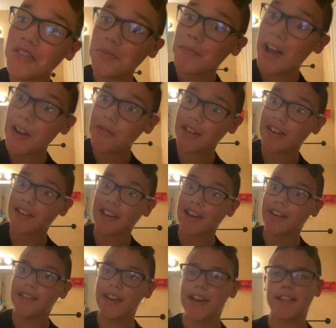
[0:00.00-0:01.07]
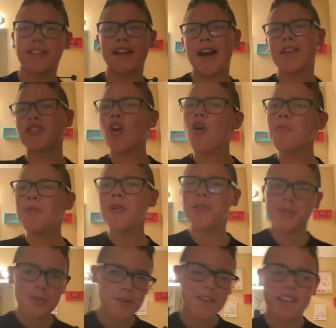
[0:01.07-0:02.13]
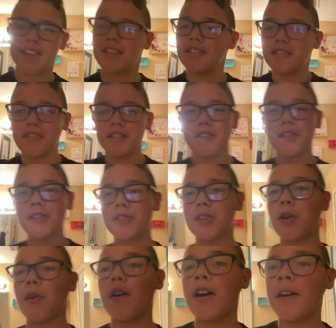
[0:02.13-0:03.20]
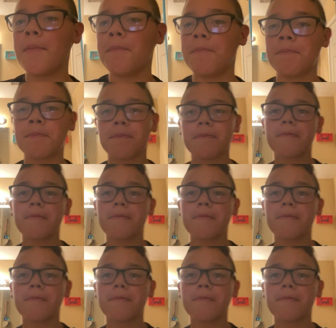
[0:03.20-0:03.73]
was my renegade dance, guys. I hope you enjoyed it. So, um,